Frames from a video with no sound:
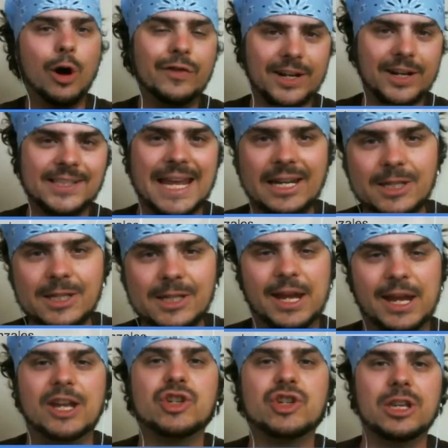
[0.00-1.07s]
to Sandy's
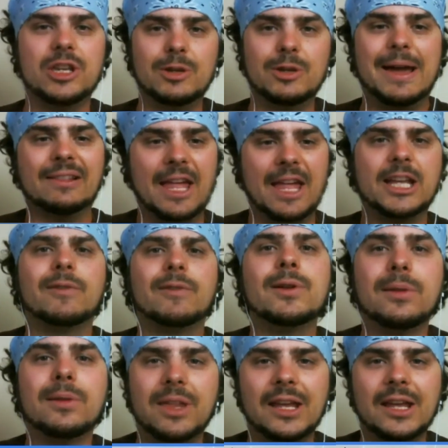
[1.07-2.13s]
page and you might like a few
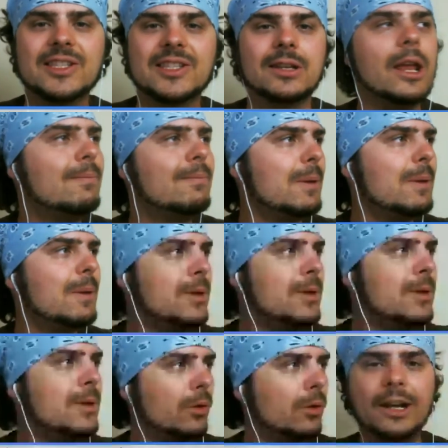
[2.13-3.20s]
things, and maybe you
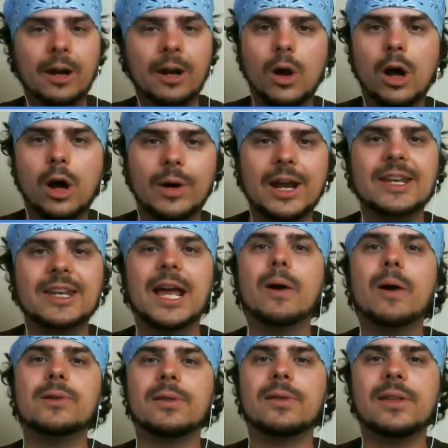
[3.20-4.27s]
look at her wall right now and
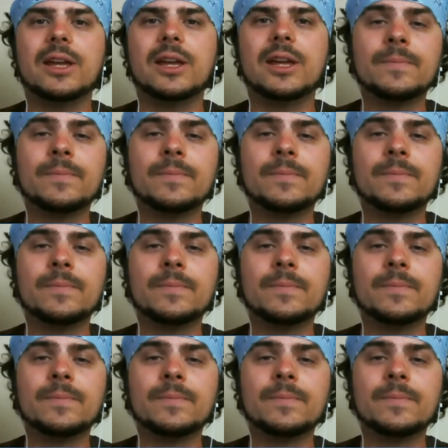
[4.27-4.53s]
you think,